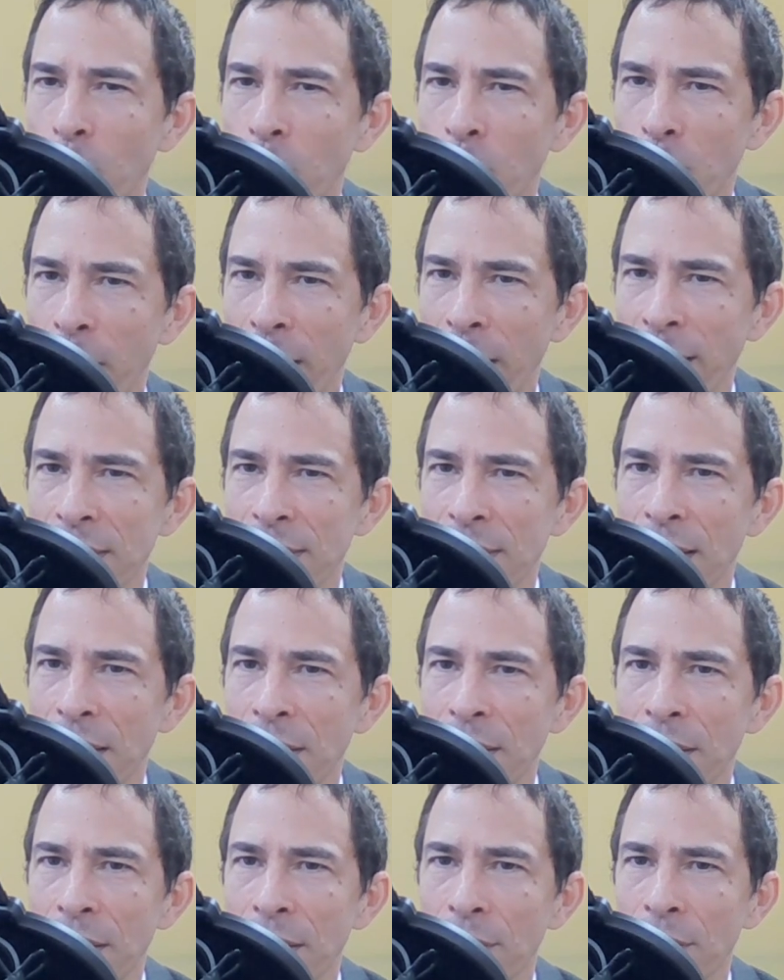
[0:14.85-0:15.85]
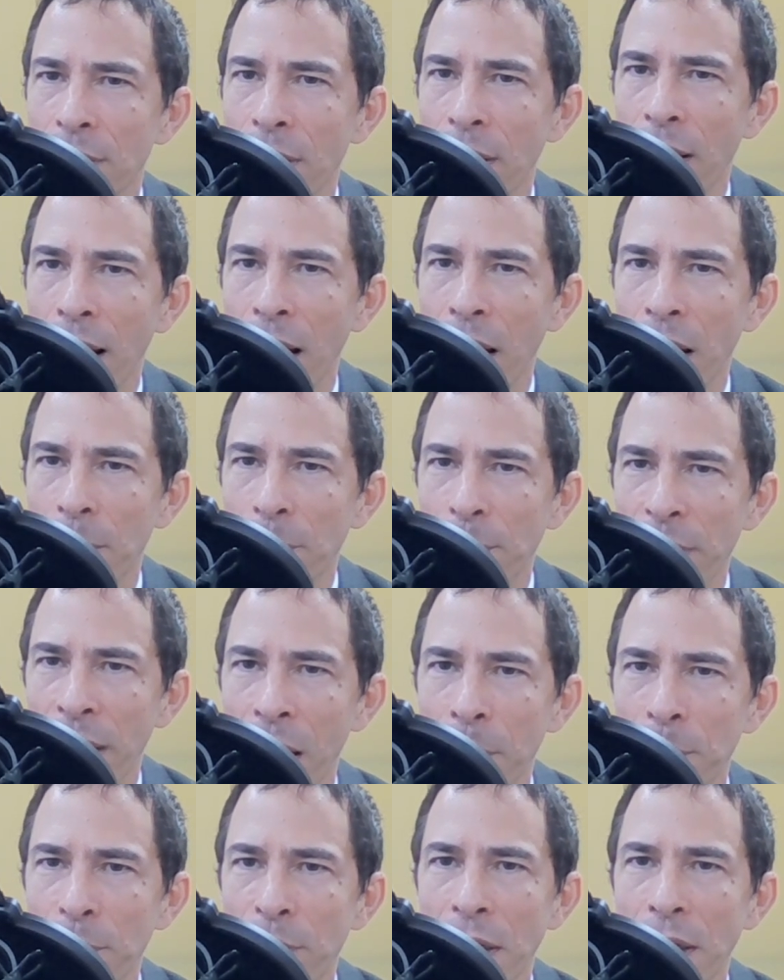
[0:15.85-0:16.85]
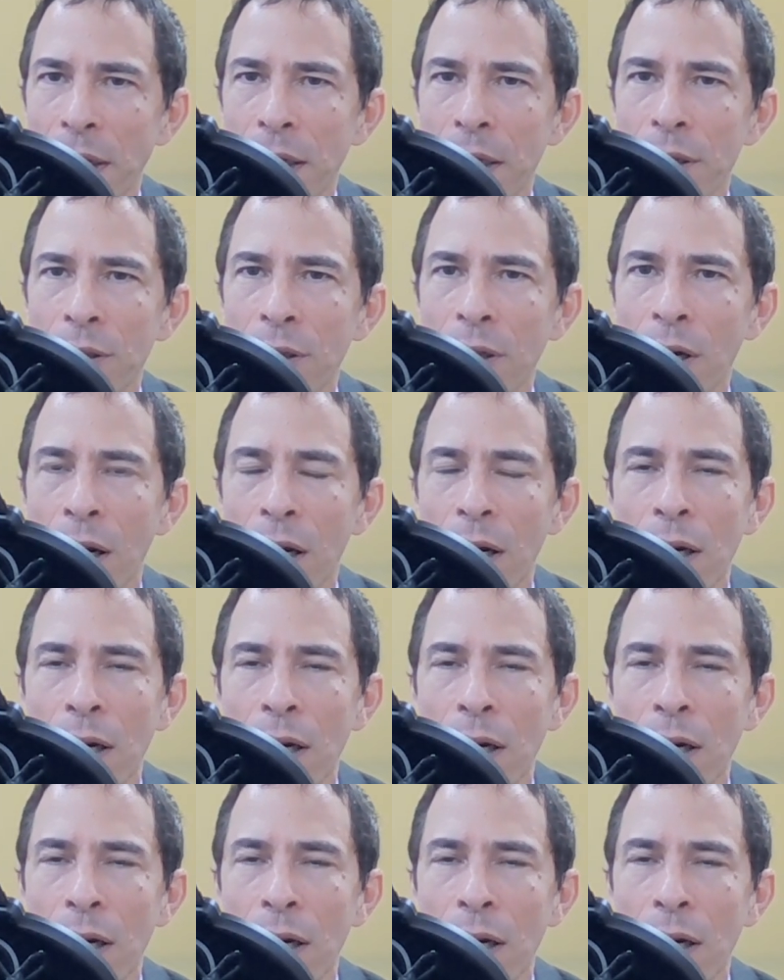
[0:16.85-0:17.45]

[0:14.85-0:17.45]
white extending here and black playing here,